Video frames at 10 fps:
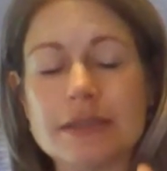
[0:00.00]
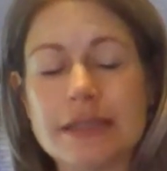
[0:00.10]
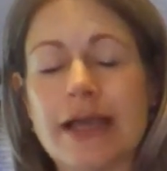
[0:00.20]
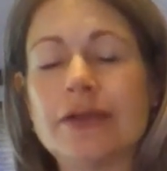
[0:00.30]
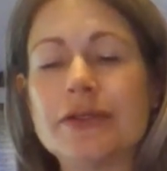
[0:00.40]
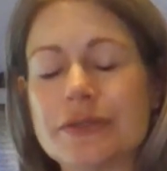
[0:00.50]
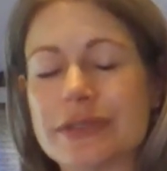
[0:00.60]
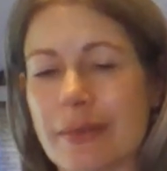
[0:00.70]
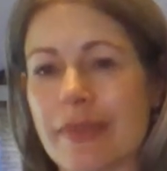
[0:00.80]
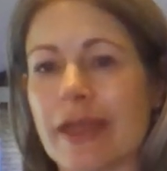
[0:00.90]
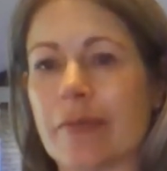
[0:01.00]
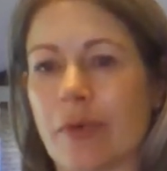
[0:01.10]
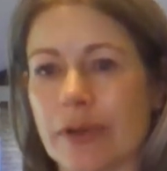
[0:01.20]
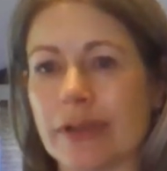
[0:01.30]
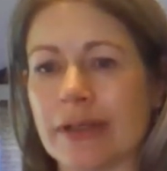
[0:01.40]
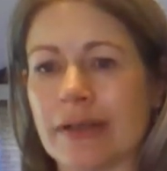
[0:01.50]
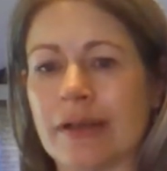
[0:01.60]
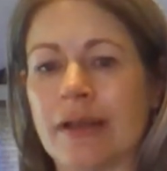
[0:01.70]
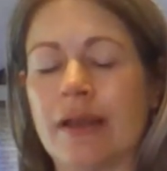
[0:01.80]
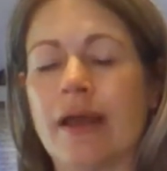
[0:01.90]
tells you something important
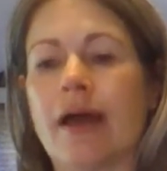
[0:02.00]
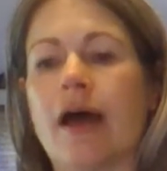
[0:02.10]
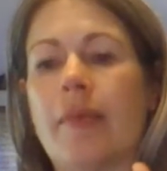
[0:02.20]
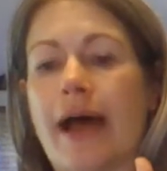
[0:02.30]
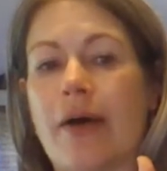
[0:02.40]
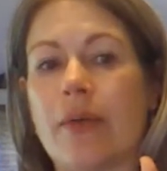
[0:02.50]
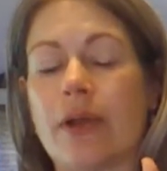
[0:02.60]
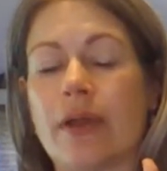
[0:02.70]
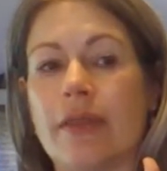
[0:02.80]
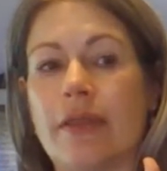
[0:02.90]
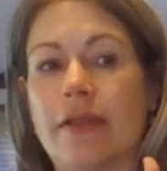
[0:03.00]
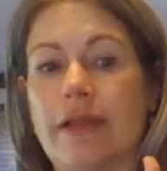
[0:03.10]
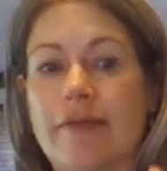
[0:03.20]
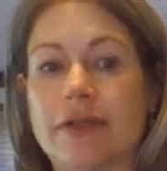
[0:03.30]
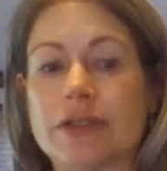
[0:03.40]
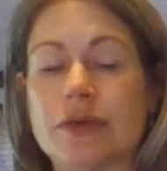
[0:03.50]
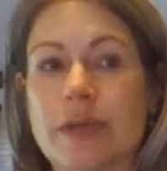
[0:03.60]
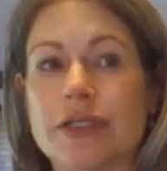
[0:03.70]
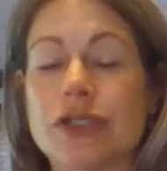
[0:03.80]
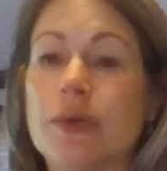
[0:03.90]
about the level to
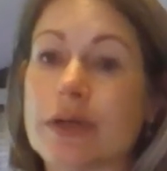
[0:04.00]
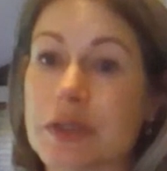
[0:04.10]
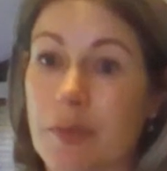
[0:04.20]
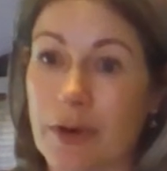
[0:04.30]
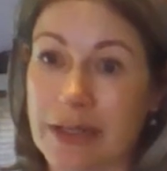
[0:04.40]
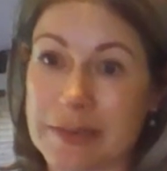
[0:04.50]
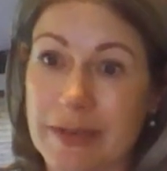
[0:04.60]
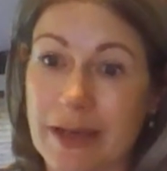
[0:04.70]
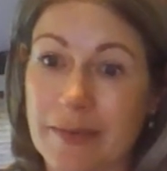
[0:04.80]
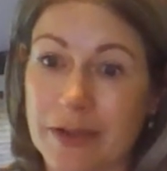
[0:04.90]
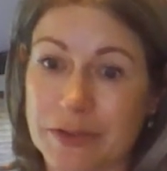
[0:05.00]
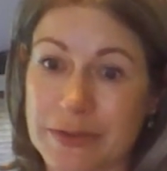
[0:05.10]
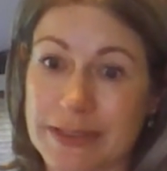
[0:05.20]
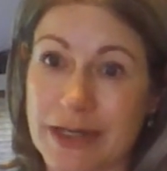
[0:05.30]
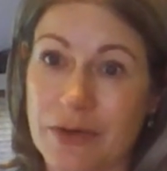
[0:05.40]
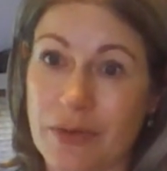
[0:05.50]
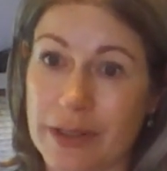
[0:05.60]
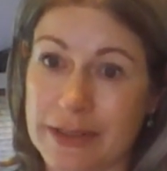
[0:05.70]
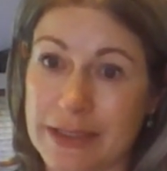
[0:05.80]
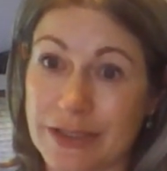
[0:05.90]
which you are supporting a speak up culture inside your
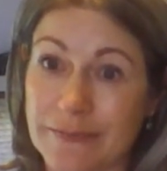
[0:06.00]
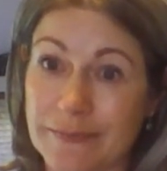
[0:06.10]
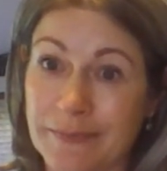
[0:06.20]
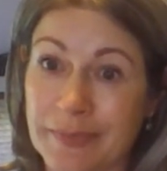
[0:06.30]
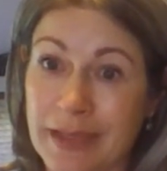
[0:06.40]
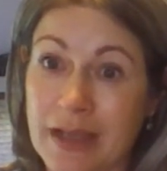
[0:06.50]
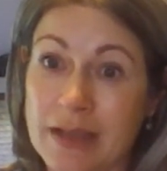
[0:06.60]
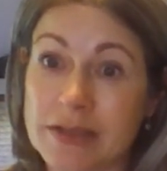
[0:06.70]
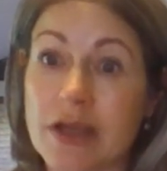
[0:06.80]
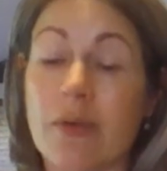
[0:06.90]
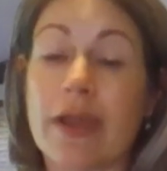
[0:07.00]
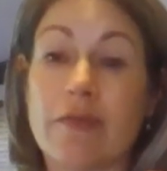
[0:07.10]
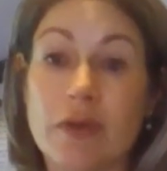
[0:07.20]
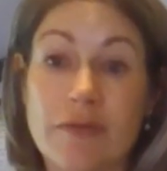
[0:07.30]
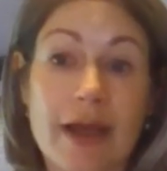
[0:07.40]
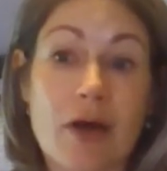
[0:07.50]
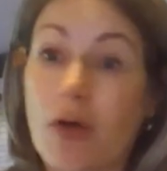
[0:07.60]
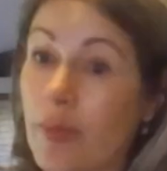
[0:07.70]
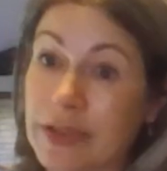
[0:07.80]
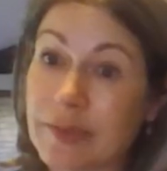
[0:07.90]
organization. So if you've got a
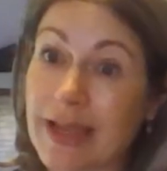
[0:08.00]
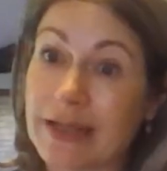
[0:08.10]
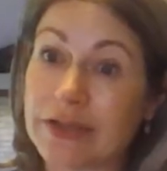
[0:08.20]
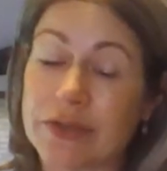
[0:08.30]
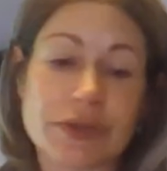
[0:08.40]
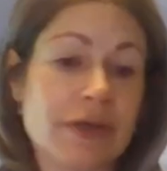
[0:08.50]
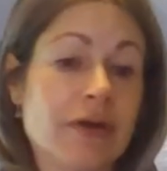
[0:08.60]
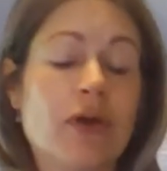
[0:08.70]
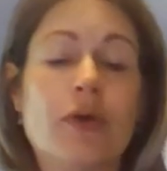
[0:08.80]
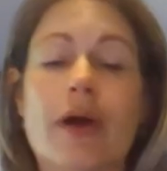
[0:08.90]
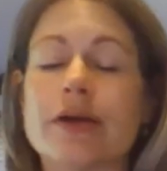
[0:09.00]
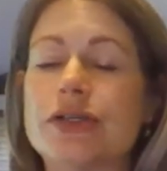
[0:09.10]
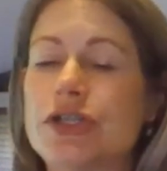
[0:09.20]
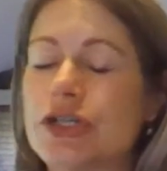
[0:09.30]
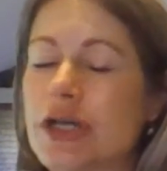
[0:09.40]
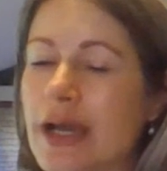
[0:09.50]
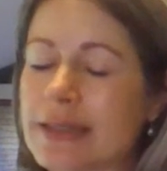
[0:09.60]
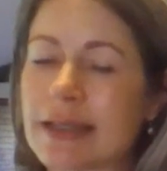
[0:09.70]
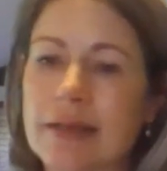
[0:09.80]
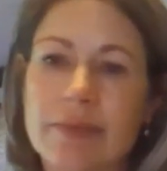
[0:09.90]
whole bunch of managers who are
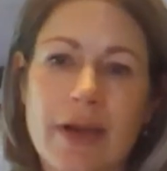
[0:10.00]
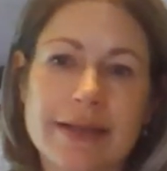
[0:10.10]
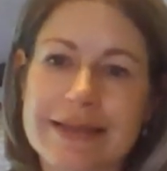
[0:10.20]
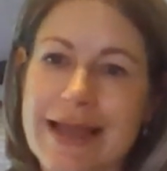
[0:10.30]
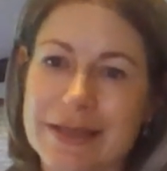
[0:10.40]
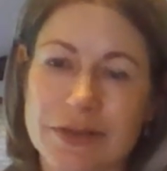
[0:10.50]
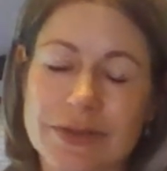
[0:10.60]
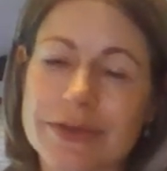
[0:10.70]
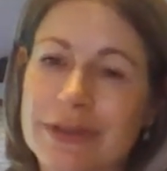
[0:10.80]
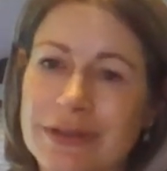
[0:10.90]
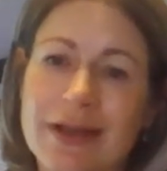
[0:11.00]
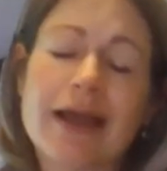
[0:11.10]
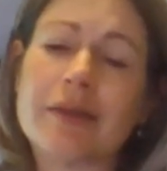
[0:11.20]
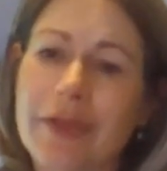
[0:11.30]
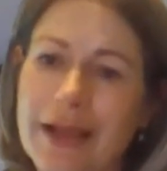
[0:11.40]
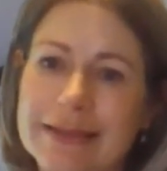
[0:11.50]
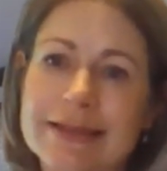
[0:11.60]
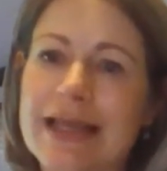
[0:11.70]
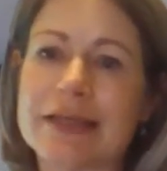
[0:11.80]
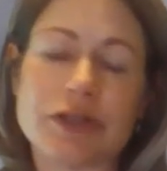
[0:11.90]
just getting brought disasters, not
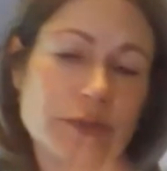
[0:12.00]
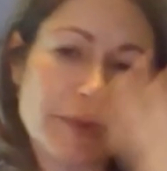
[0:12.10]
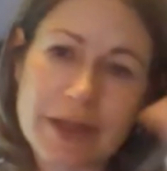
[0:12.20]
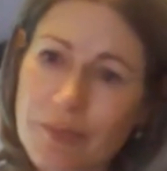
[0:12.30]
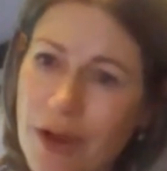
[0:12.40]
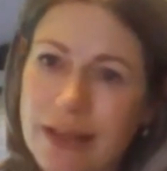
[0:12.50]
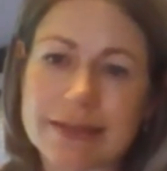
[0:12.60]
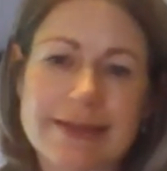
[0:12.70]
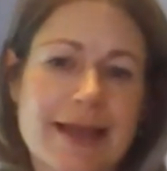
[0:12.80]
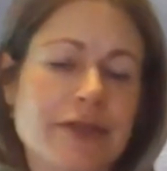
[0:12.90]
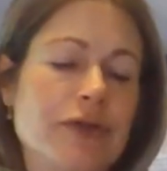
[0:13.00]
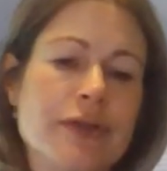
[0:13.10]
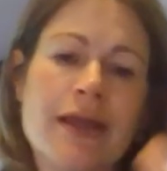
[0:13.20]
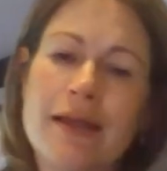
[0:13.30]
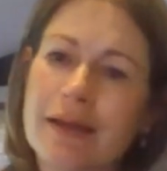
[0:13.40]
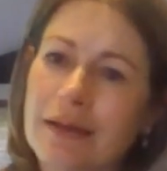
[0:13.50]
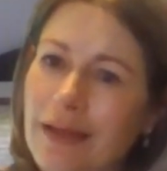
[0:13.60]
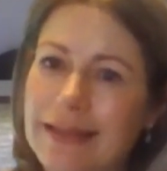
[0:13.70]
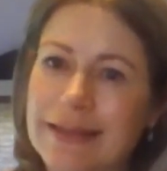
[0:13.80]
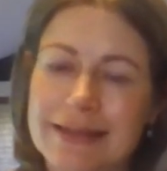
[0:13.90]
compliance disasters, but like product disasters,
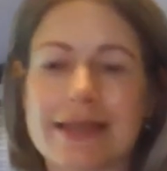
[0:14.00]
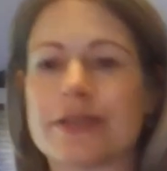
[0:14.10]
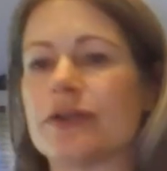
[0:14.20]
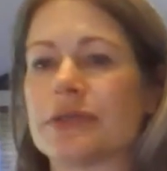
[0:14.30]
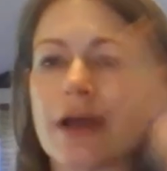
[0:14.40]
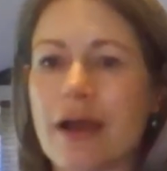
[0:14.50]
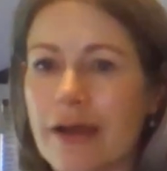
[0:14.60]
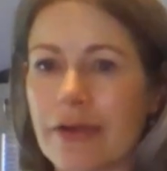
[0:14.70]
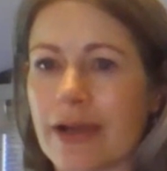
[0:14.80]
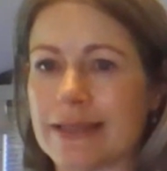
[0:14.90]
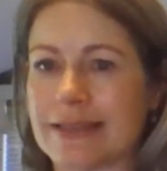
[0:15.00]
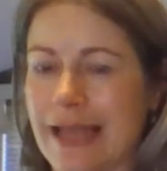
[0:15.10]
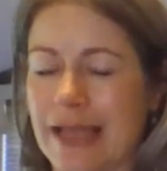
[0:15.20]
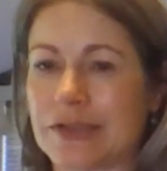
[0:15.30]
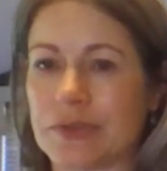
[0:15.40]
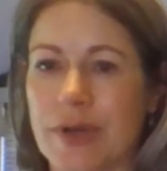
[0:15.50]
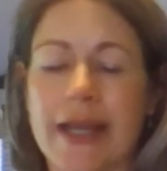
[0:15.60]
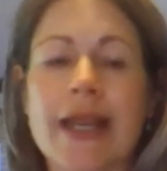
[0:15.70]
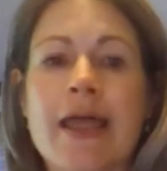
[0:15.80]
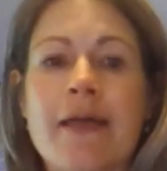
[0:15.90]
client disasters, other kinds of disasters,
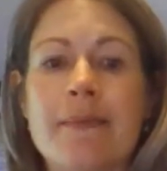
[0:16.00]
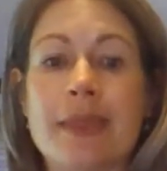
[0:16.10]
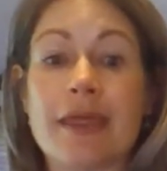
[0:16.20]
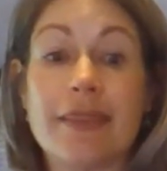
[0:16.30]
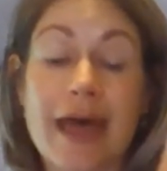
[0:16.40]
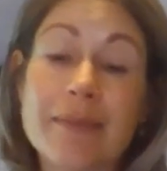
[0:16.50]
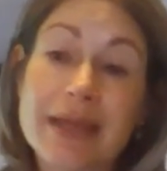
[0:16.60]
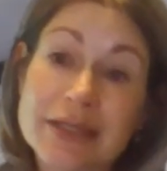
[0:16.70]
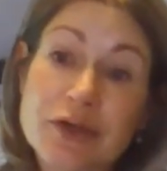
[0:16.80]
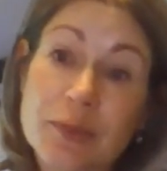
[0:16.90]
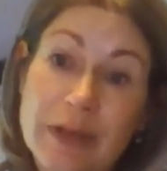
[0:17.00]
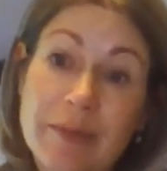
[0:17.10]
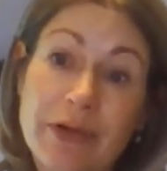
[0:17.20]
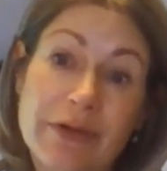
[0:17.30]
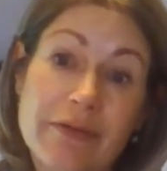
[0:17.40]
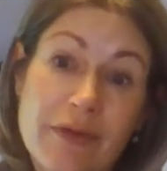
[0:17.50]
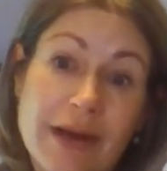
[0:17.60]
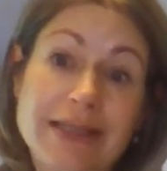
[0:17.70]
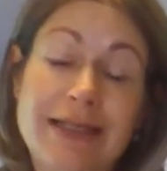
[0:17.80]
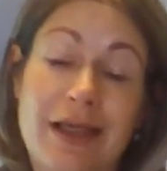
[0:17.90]
right? That means your people are
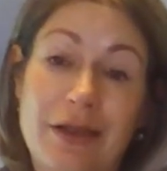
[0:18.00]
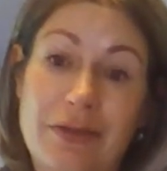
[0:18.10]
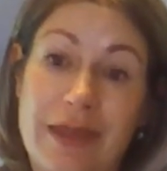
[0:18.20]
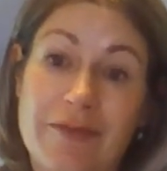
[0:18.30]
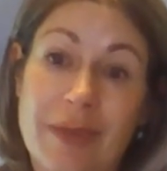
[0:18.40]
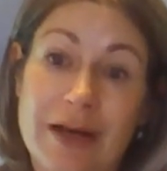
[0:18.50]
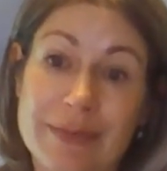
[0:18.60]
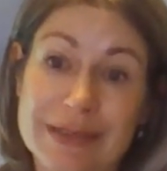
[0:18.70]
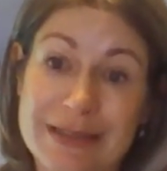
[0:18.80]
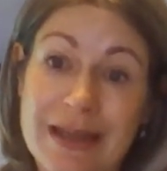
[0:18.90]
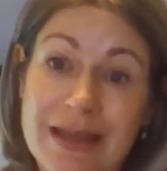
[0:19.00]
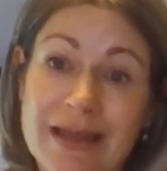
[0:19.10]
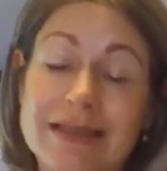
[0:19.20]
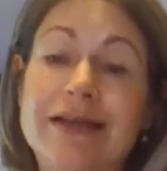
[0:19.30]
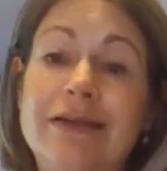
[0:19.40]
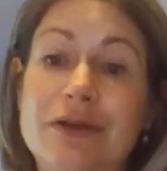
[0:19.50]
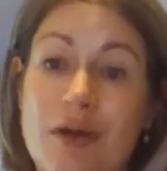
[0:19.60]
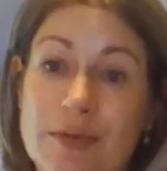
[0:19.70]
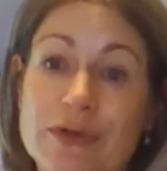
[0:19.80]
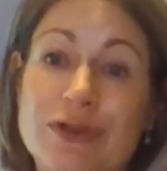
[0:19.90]
afraid to tell you they've made a mistake until it's
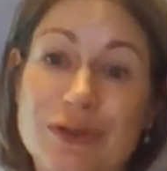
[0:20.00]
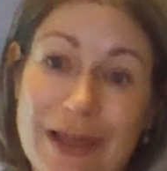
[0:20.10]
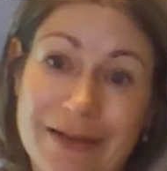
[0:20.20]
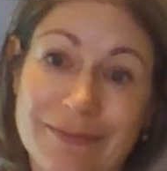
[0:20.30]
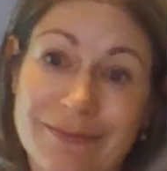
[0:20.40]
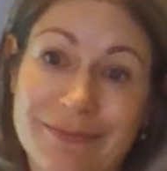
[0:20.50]
almost too late.